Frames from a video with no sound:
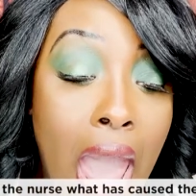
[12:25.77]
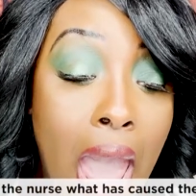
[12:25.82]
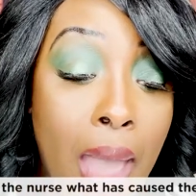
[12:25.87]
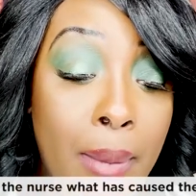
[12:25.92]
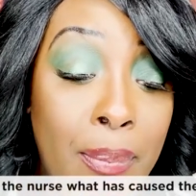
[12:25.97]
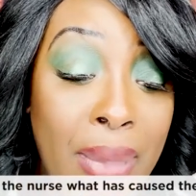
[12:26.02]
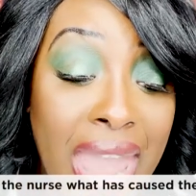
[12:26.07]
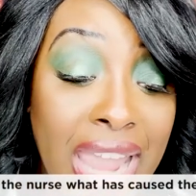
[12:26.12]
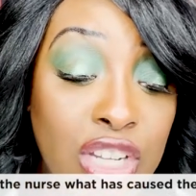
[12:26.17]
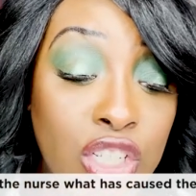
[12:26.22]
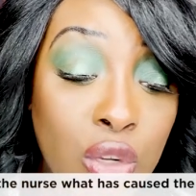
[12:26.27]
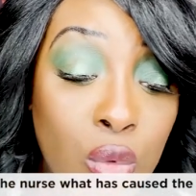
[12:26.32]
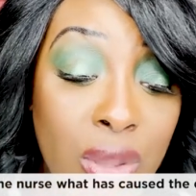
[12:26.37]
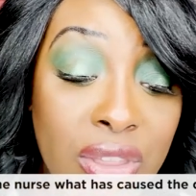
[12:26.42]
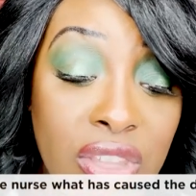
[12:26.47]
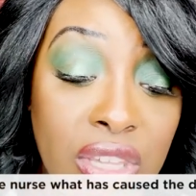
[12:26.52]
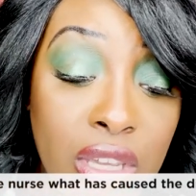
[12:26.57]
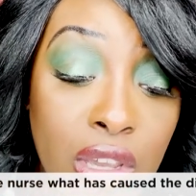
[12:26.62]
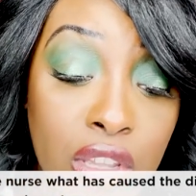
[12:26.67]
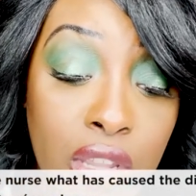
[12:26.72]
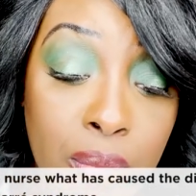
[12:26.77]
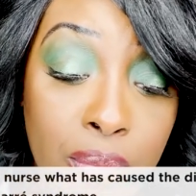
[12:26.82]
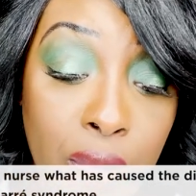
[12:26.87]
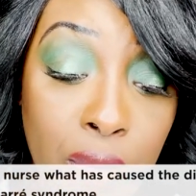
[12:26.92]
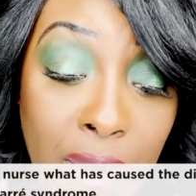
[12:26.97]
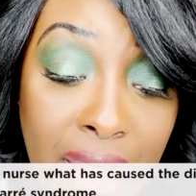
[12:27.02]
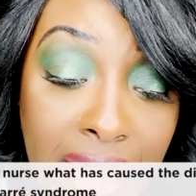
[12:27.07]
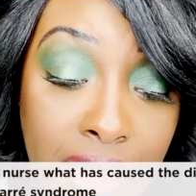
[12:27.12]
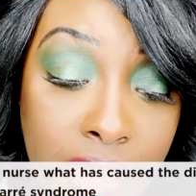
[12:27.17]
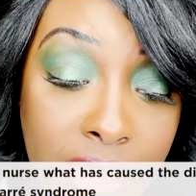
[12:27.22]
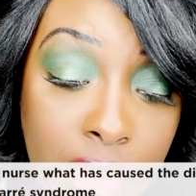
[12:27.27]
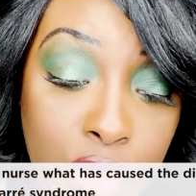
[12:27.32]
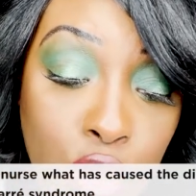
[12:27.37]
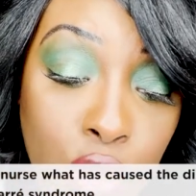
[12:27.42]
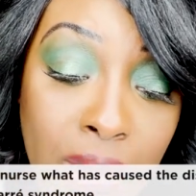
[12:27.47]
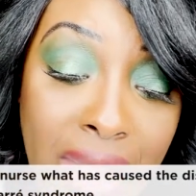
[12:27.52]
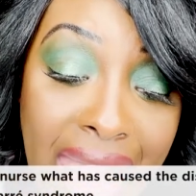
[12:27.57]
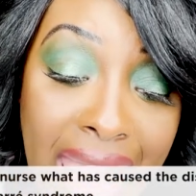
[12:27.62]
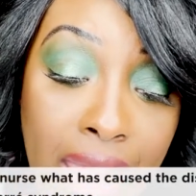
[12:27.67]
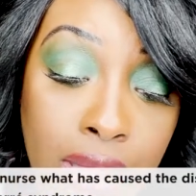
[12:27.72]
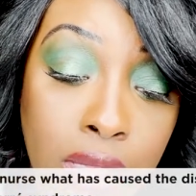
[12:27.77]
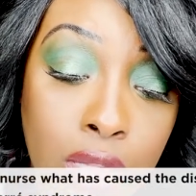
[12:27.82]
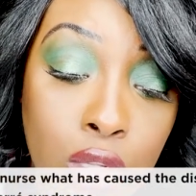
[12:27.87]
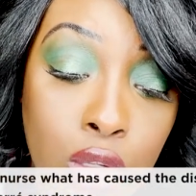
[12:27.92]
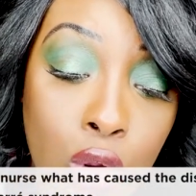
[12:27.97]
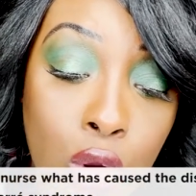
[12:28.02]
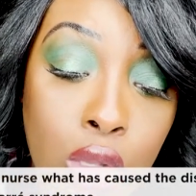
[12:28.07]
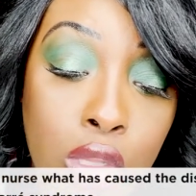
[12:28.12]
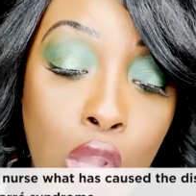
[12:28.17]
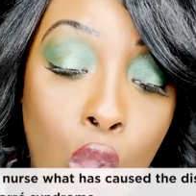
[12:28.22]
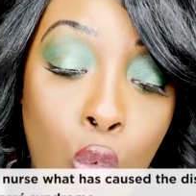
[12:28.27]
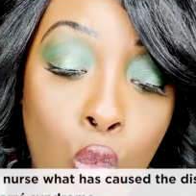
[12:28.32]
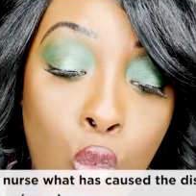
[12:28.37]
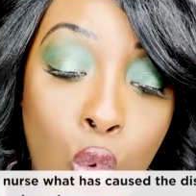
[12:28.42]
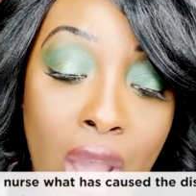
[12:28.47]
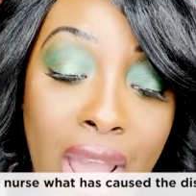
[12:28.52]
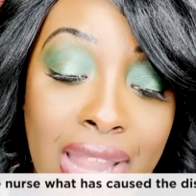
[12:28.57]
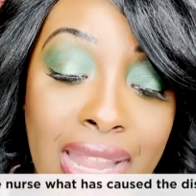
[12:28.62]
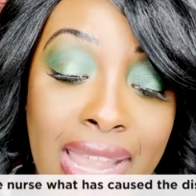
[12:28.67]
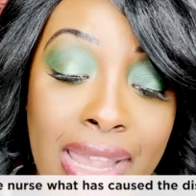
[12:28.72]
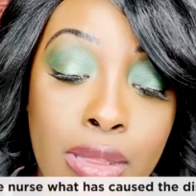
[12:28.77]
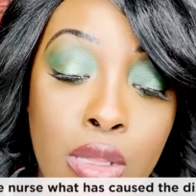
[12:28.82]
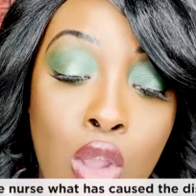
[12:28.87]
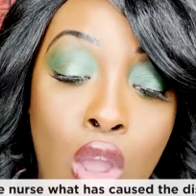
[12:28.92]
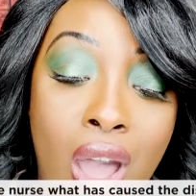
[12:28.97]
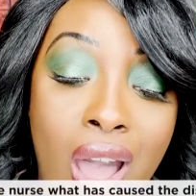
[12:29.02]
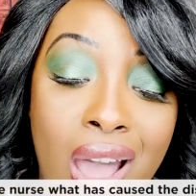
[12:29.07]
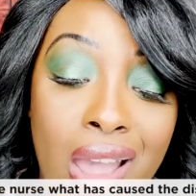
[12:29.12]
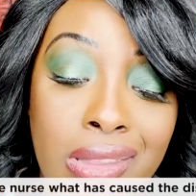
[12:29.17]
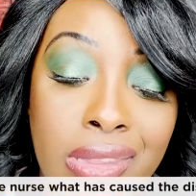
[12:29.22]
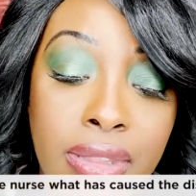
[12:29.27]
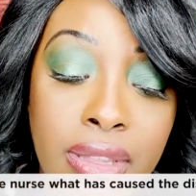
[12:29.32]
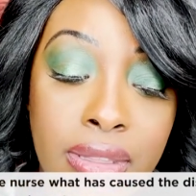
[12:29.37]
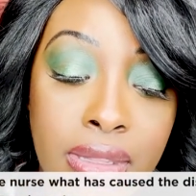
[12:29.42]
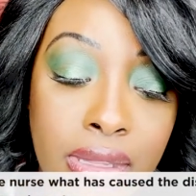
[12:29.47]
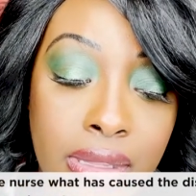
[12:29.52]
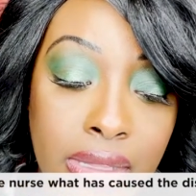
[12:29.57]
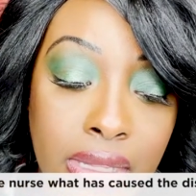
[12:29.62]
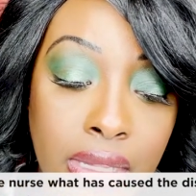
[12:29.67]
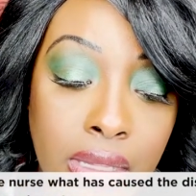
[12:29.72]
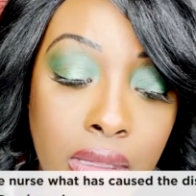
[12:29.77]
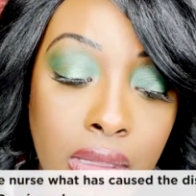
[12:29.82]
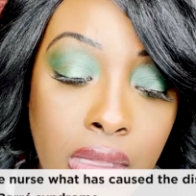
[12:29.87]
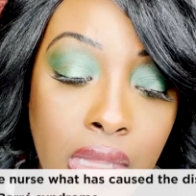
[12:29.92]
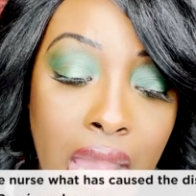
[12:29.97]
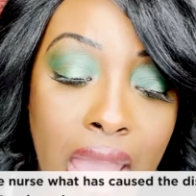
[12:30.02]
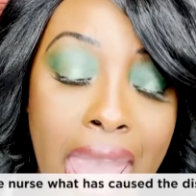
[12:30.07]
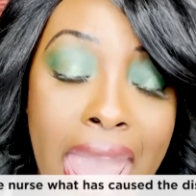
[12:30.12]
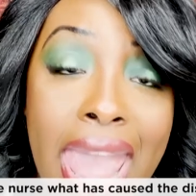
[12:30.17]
A patient with Guillain-Barré syndrome asked the nurse what has caused the disease.